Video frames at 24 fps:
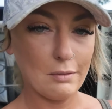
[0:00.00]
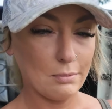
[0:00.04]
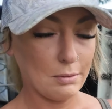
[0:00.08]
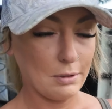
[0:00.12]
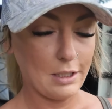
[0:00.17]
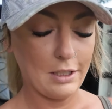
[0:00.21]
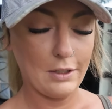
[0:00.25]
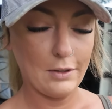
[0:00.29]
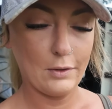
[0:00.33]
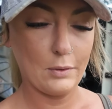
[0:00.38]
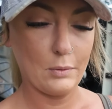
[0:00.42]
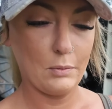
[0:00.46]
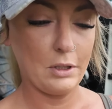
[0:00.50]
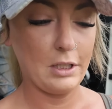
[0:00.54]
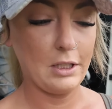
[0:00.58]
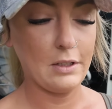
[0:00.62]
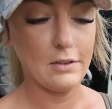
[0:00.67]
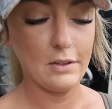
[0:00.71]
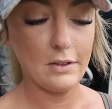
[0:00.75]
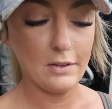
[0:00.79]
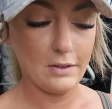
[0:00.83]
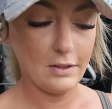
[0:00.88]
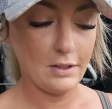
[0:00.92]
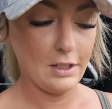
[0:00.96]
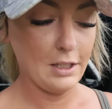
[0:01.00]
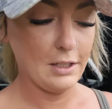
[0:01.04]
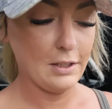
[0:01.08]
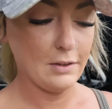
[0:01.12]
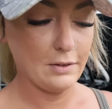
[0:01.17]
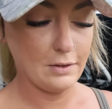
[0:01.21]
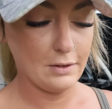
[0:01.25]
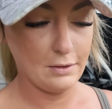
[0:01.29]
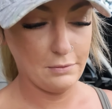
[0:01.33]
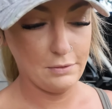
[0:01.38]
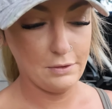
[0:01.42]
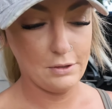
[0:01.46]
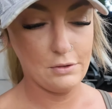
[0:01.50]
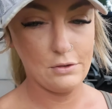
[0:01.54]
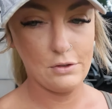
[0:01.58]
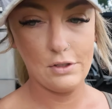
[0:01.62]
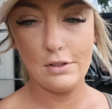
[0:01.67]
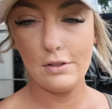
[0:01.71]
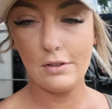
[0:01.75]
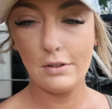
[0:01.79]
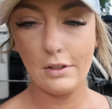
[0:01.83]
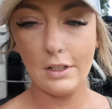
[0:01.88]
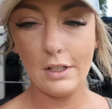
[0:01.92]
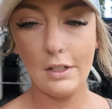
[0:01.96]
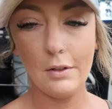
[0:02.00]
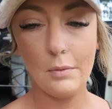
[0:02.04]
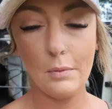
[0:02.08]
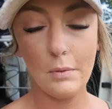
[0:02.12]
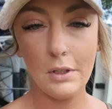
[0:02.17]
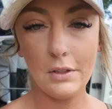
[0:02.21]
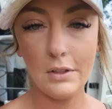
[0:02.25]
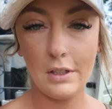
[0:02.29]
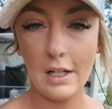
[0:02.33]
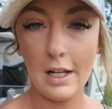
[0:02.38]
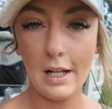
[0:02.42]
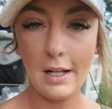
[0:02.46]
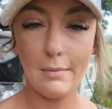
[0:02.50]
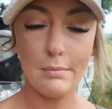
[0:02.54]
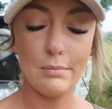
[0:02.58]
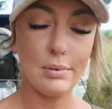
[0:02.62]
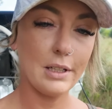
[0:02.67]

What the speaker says: everybody is wanting to see is the 5th gen deleted one day,